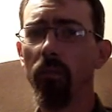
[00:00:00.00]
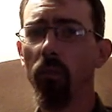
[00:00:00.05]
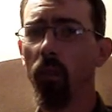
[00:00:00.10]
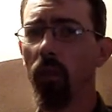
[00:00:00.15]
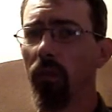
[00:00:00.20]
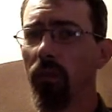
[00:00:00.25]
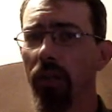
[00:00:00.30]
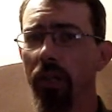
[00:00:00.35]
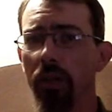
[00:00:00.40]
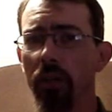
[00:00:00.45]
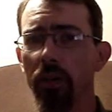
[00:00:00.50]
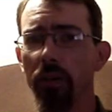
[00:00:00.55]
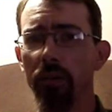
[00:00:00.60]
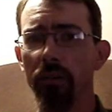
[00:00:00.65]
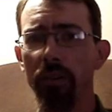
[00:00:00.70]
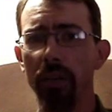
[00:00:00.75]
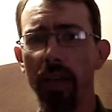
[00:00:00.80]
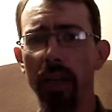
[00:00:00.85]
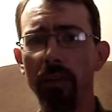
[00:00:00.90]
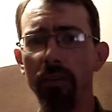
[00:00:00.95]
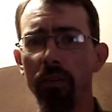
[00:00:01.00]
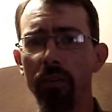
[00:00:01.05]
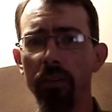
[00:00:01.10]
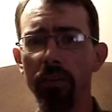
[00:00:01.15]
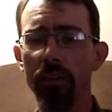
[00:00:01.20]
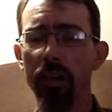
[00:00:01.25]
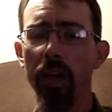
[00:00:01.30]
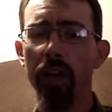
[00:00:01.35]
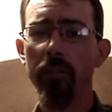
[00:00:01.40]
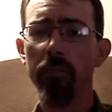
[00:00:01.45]
world leaders, and they're
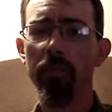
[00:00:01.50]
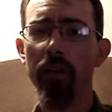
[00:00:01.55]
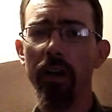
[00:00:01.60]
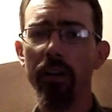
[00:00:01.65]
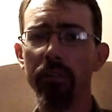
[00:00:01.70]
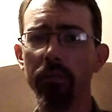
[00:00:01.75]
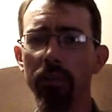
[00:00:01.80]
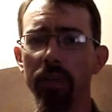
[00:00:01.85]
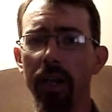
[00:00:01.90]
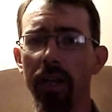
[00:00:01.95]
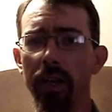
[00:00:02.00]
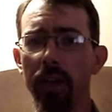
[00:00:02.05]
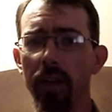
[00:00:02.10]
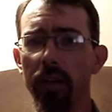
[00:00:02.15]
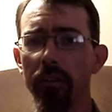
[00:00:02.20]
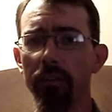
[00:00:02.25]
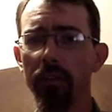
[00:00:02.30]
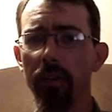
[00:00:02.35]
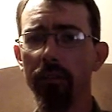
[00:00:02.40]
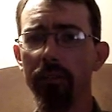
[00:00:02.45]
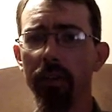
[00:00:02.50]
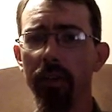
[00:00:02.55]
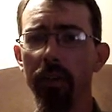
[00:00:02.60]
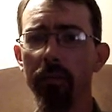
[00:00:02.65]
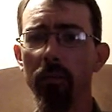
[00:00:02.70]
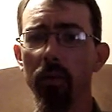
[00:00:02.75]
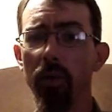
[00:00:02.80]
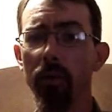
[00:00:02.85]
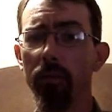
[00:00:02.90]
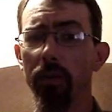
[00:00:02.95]
just not impressed with that kind of stuff
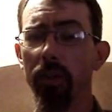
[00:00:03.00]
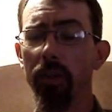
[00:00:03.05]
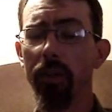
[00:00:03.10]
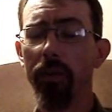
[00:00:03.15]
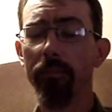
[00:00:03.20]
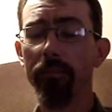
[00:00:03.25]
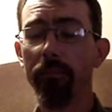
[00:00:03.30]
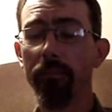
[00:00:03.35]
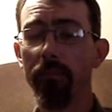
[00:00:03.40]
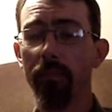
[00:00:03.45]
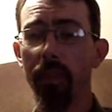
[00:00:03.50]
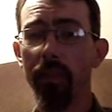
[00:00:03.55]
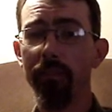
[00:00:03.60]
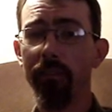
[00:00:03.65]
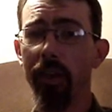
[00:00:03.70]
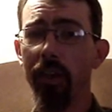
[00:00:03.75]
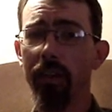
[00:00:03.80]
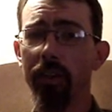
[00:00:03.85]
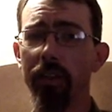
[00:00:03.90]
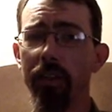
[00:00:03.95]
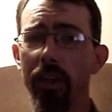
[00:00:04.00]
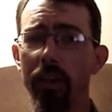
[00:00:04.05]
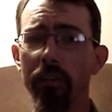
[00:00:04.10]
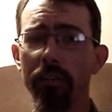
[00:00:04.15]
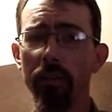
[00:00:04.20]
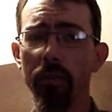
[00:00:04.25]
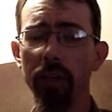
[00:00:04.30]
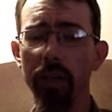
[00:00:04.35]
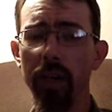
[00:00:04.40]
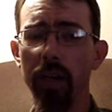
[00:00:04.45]
anymore, really. And frankly, they
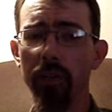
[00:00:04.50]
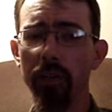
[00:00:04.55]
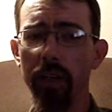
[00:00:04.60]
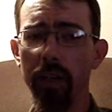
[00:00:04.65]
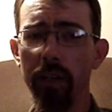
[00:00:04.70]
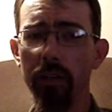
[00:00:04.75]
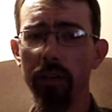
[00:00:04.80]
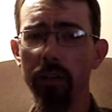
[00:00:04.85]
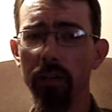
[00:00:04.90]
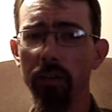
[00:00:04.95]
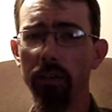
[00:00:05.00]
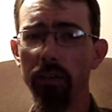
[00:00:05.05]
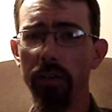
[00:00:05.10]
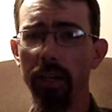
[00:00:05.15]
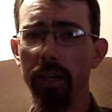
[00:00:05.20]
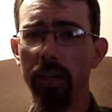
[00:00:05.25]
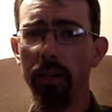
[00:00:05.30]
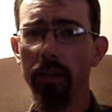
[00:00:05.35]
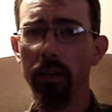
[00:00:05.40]
just don't care. They hear it all day.